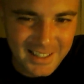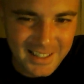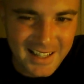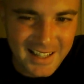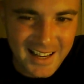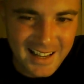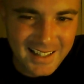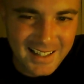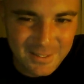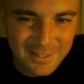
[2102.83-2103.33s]

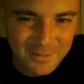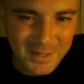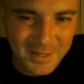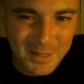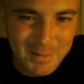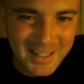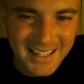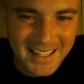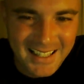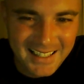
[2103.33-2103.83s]
there?
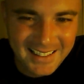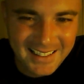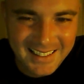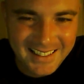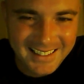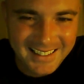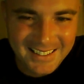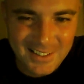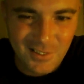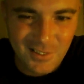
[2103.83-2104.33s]
VB?
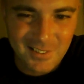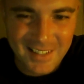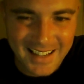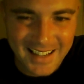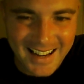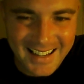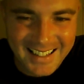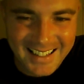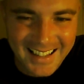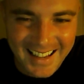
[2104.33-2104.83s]
Cockney
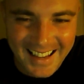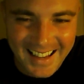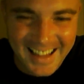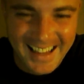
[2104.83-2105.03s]
then.